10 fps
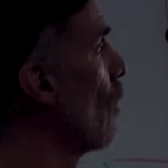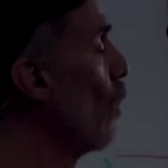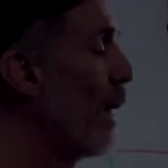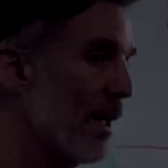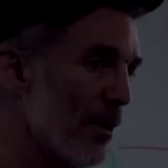
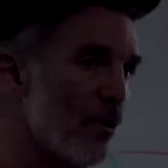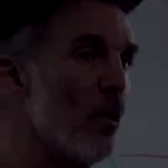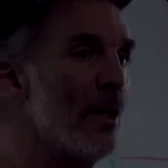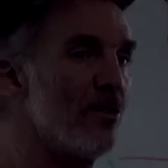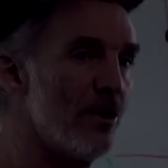When it gets
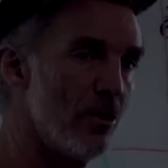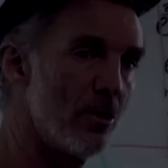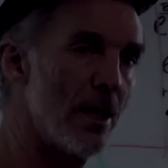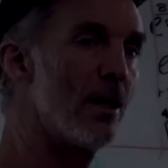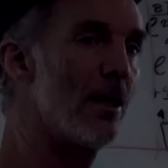noisy,
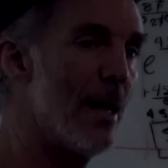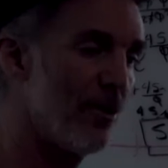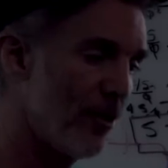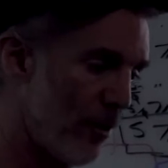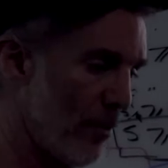you get
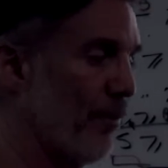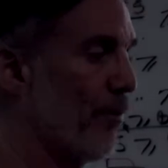less